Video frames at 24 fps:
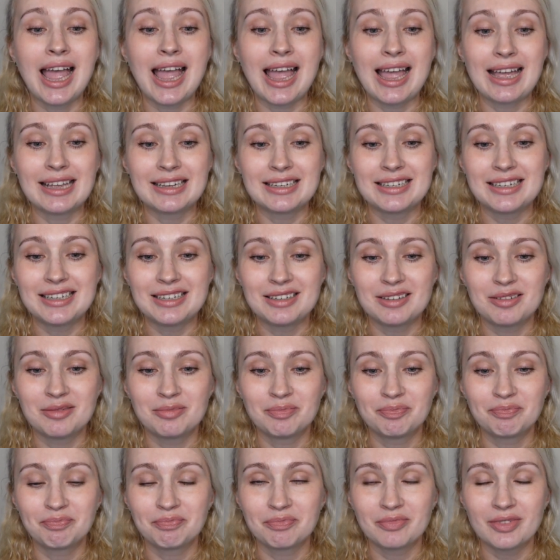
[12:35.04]
and
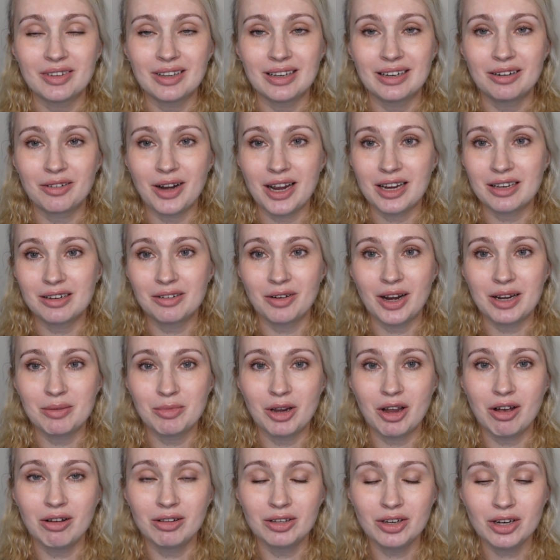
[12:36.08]
um, write, write
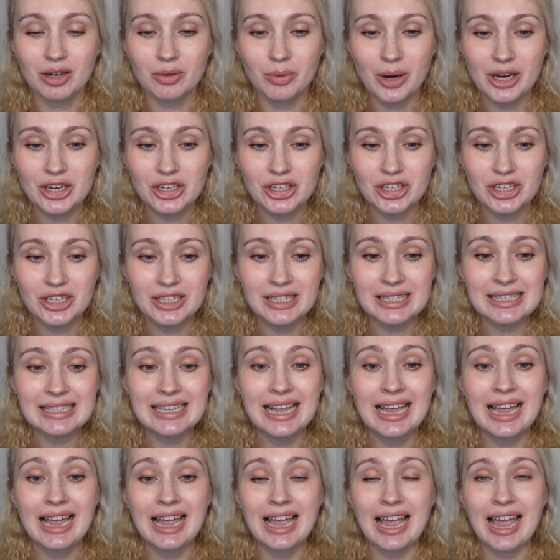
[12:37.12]
me all your questions
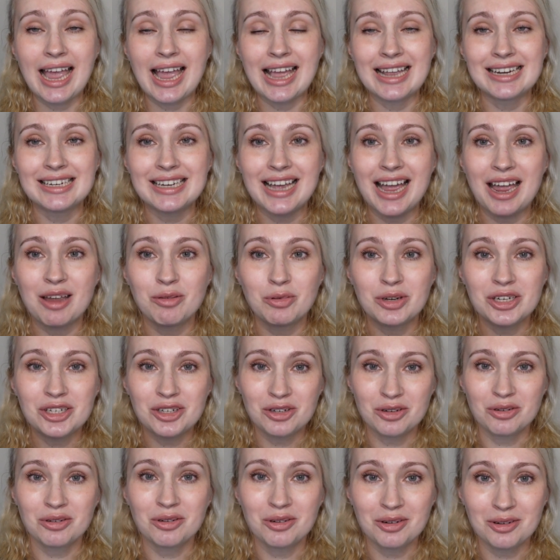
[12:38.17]
and I
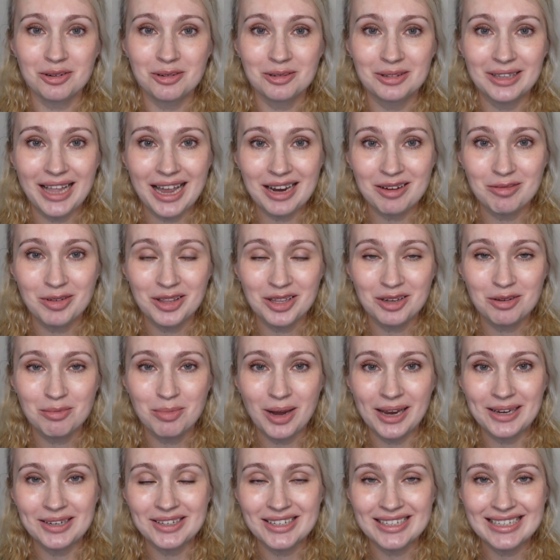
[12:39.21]
wish you good luck with your
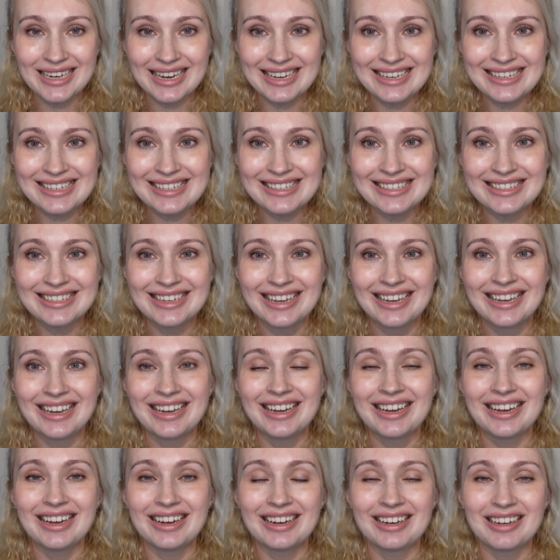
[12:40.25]
bench test
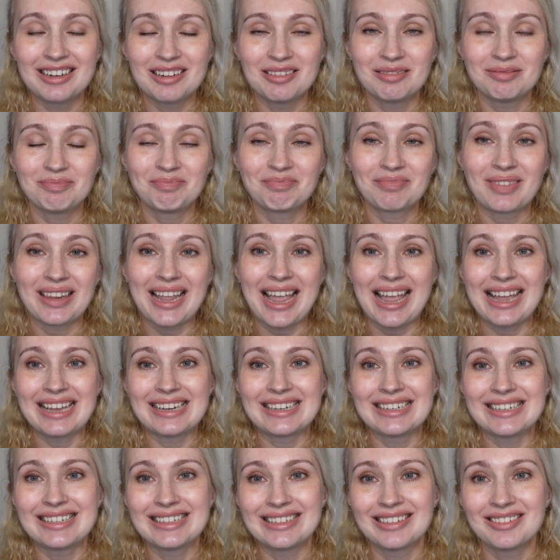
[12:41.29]
um,
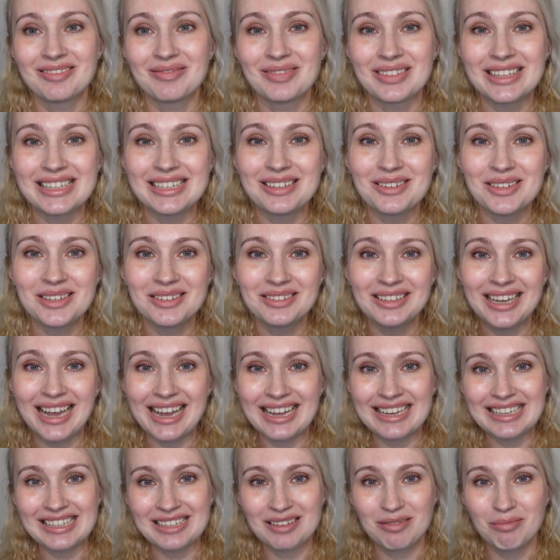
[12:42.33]
and uh, see you soon
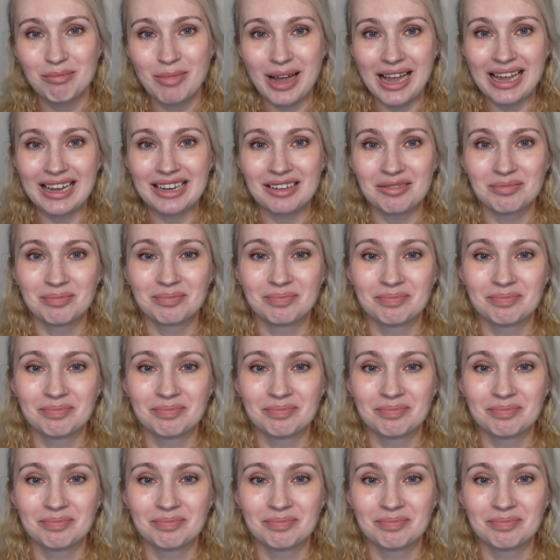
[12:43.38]
guys. Bye.